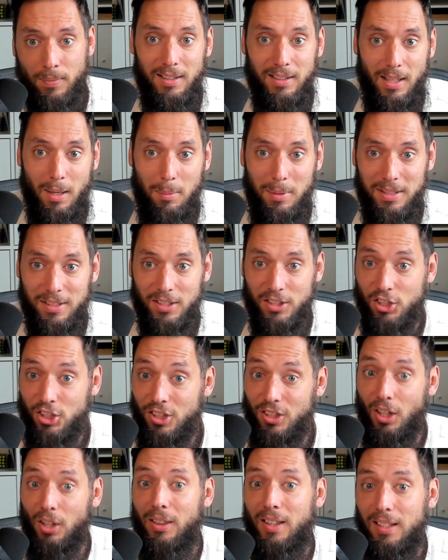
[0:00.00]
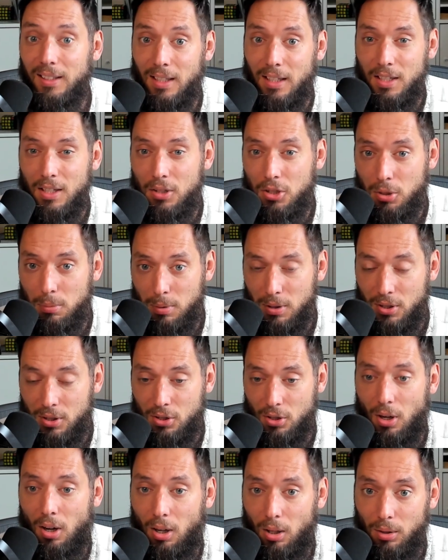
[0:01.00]
that means there's nothing that needs to be
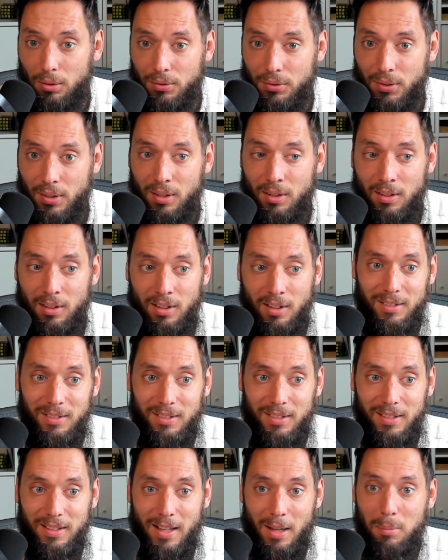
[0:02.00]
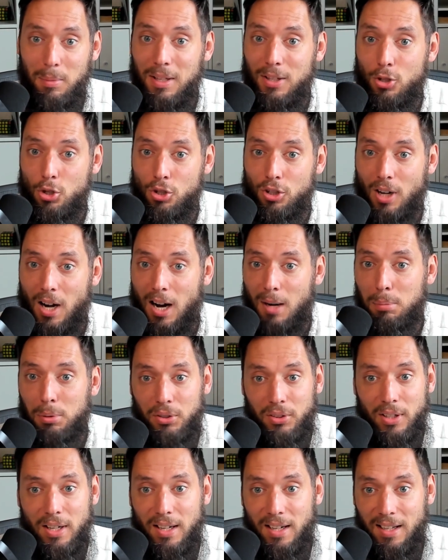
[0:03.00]
solved. That means you're
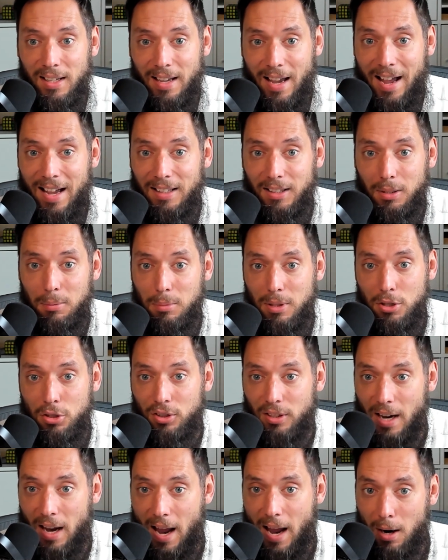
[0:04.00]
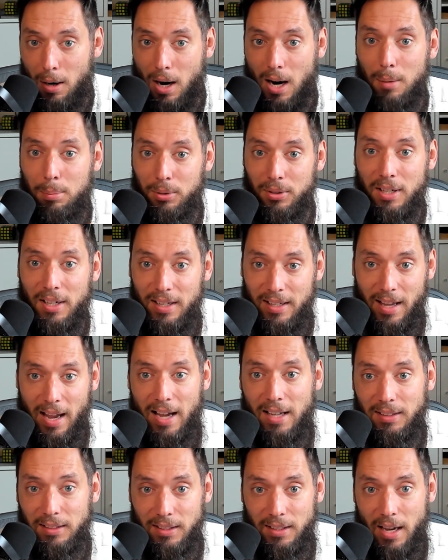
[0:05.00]
operating at the mean, you're operating
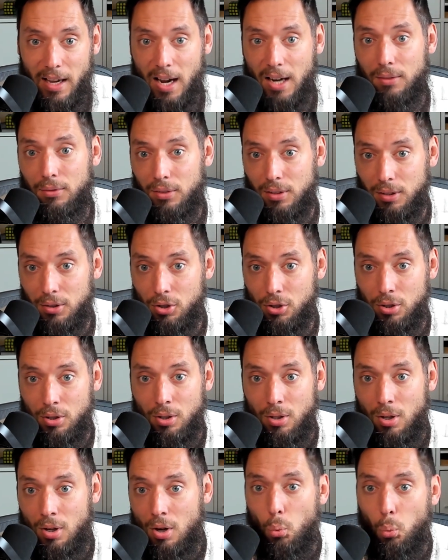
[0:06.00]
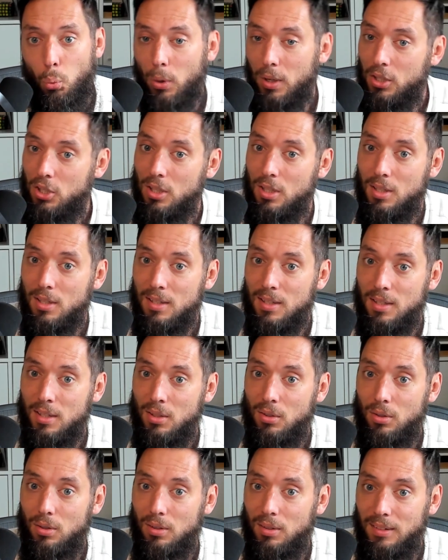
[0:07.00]
at the average, which
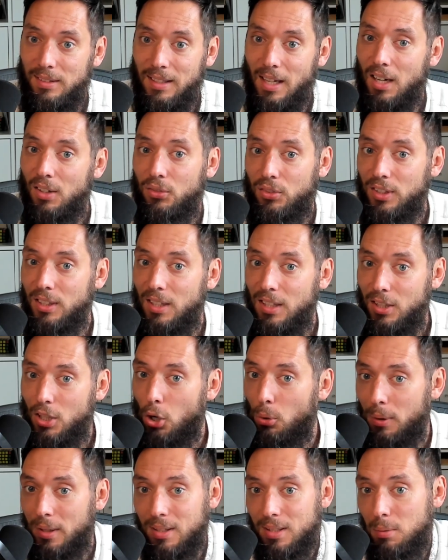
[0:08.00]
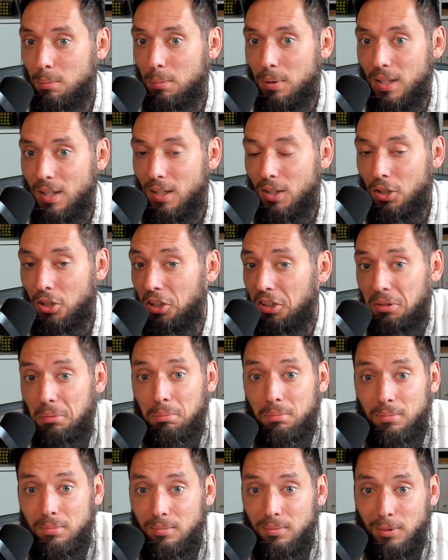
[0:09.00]
is not really going to be good,
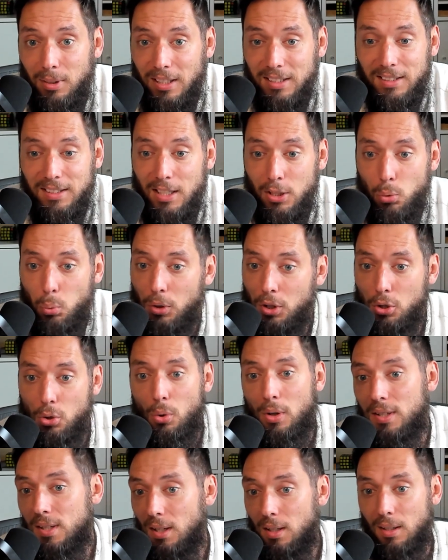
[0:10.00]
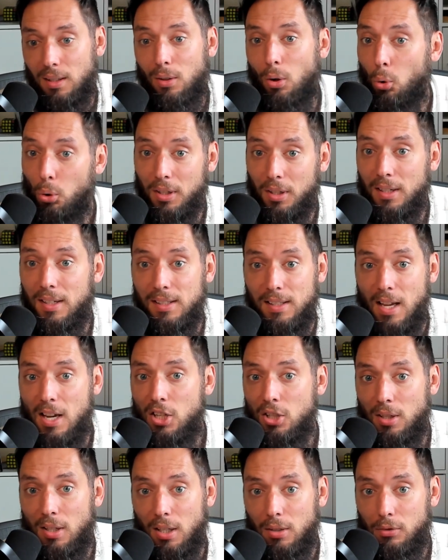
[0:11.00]
because that's where you as an
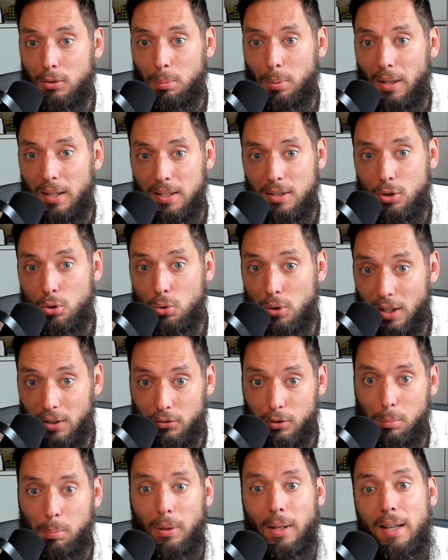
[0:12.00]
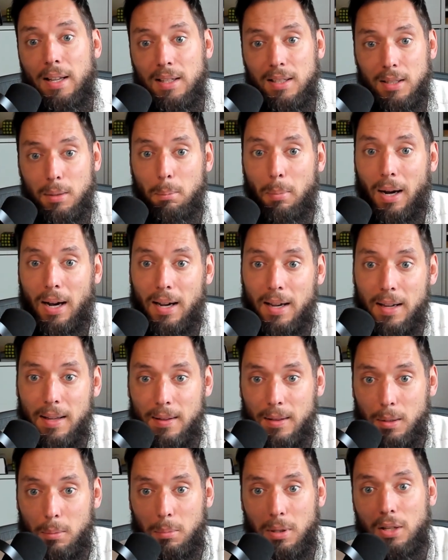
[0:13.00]
organization get replaced. You get replaced by
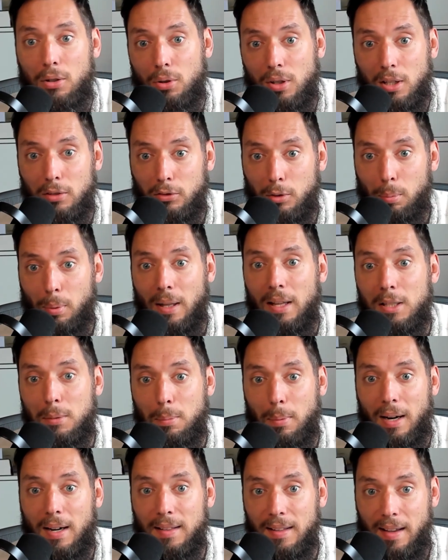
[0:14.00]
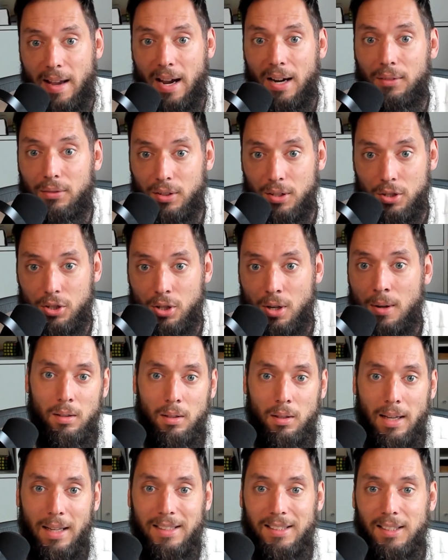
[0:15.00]
the mean, you get replaced by the average.
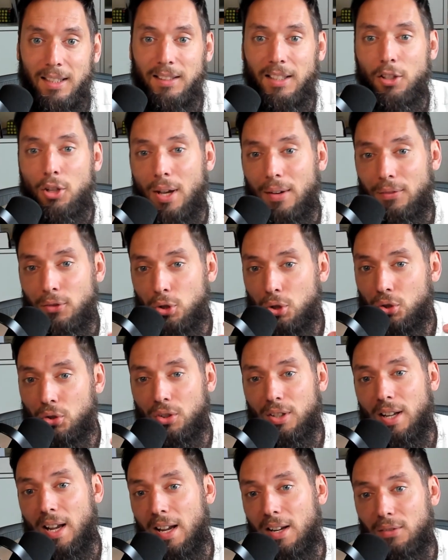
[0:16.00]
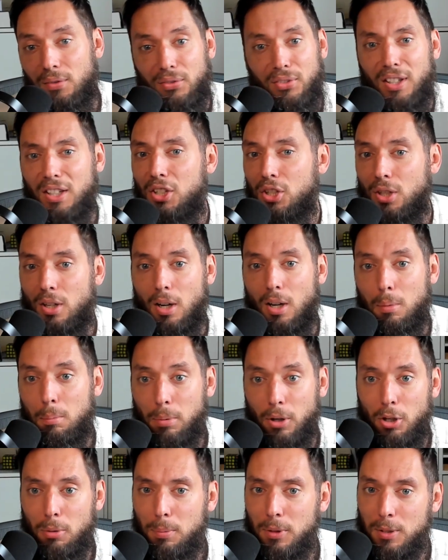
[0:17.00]
It's not that you have to create friction on
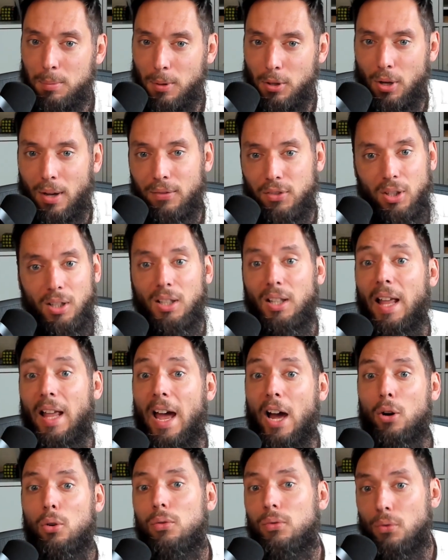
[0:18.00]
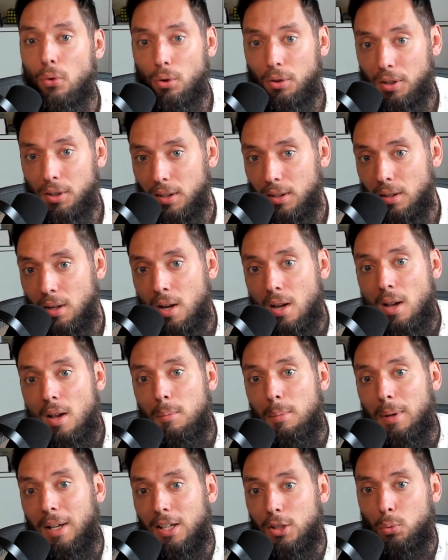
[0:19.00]
purpose, but you have to allow for it.
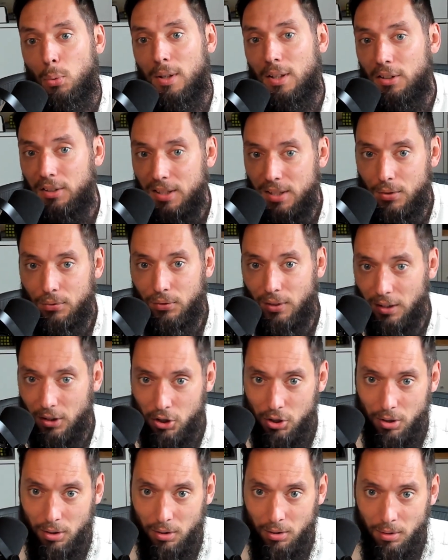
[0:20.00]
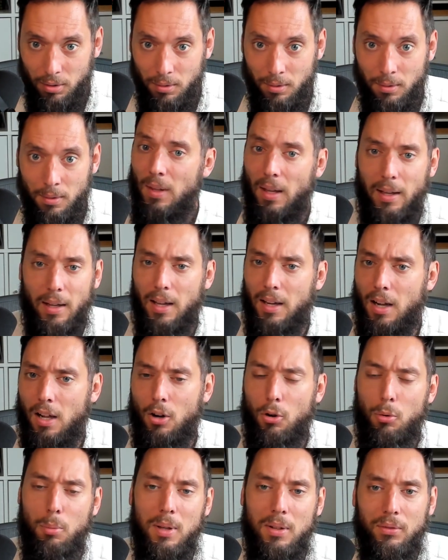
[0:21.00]
Because when there is friction, and I
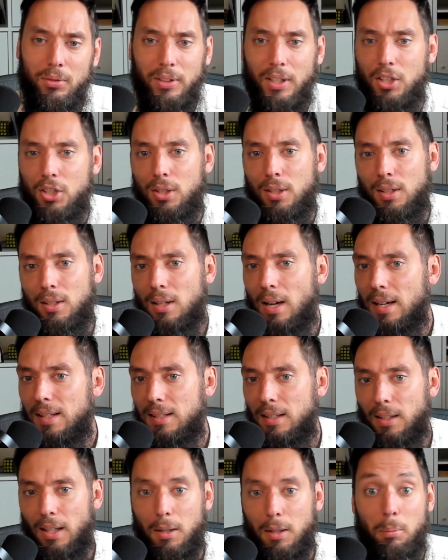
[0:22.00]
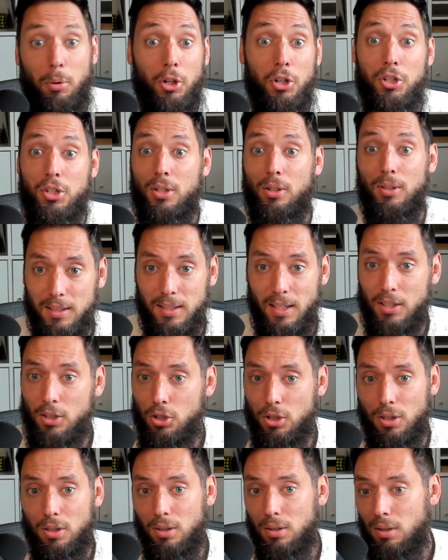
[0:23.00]
don't mean friction as in like personal
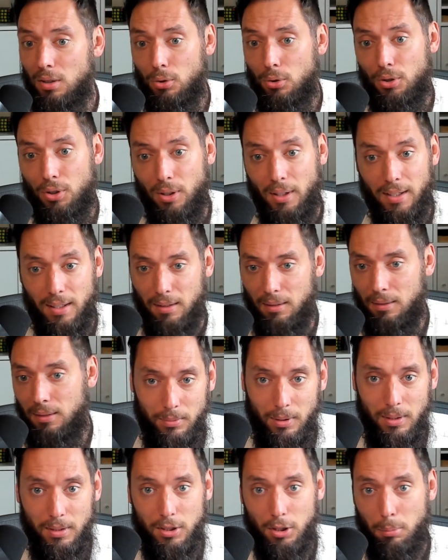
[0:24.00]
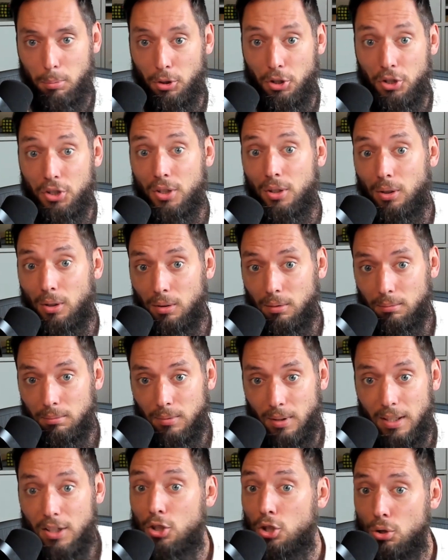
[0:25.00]
tension or like interpersonal
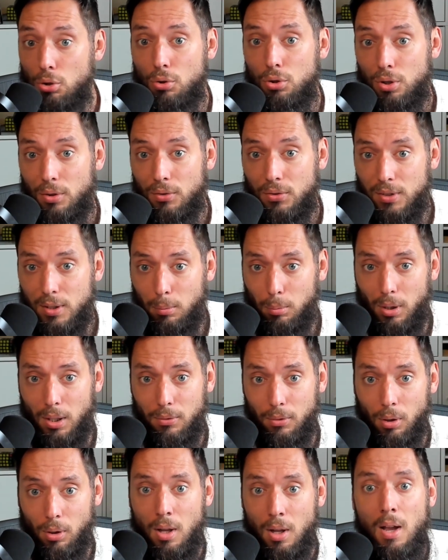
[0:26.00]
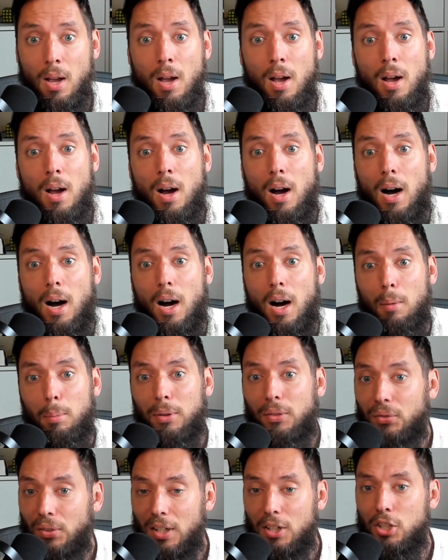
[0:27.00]
issues of some level, but
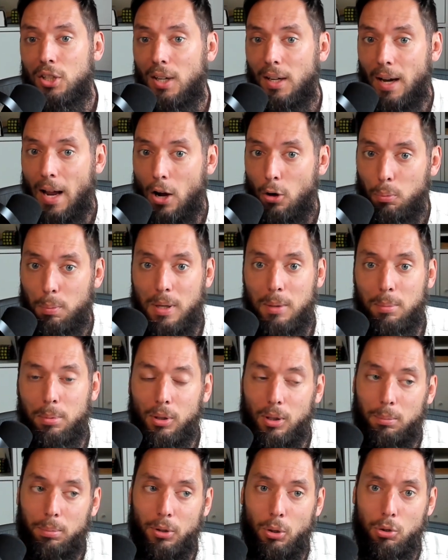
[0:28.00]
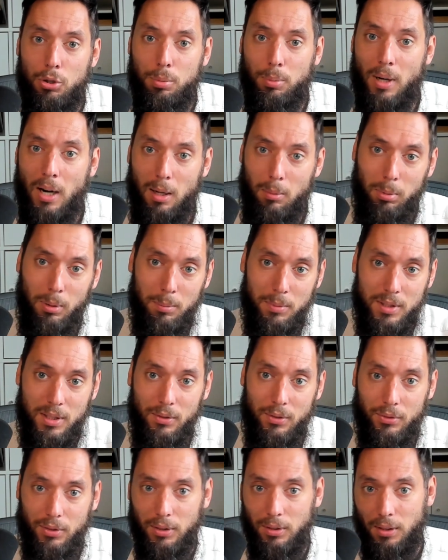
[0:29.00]
friction in how people approach problems
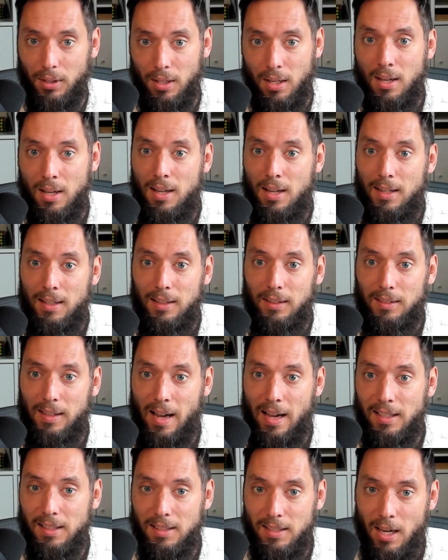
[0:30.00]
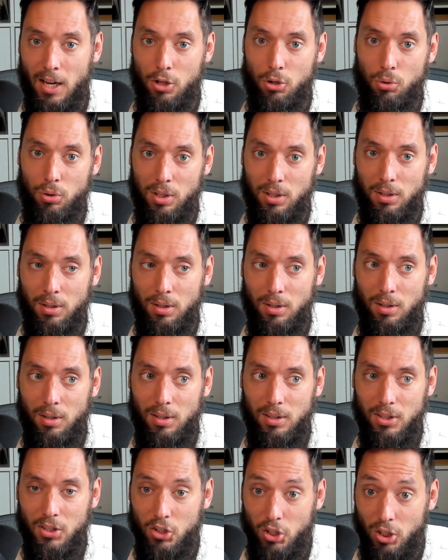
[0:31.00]
differently. That's how you can
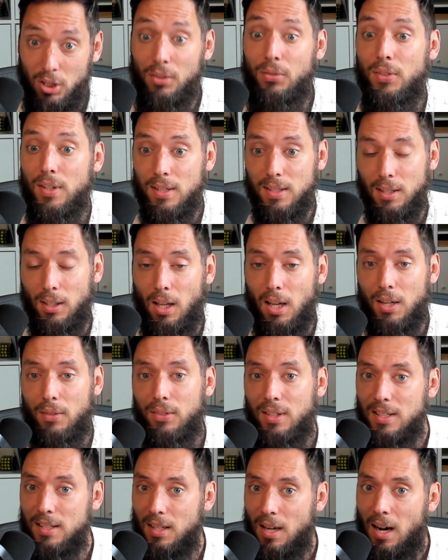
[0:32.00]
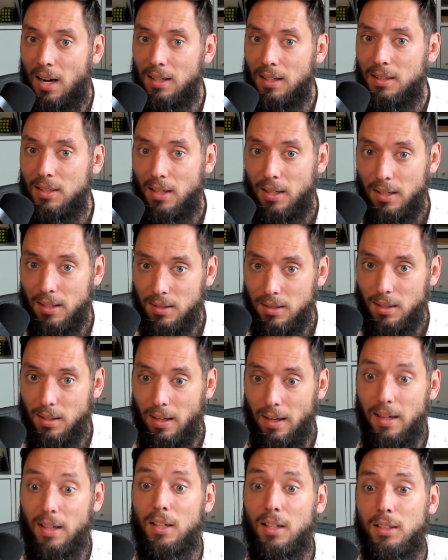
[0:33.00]
surface a lot of this context
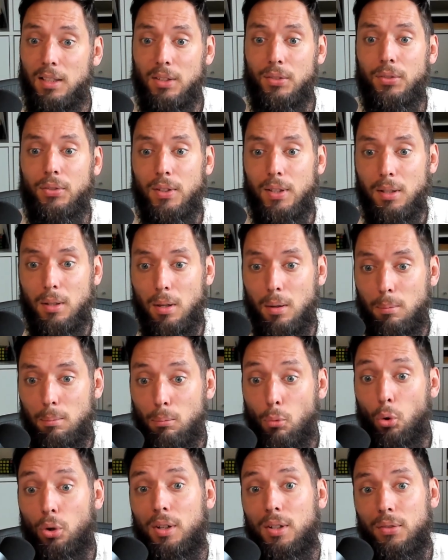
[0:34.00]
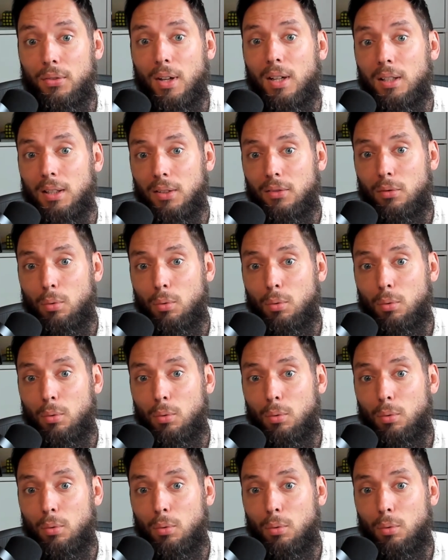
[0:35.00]
in a different, more effective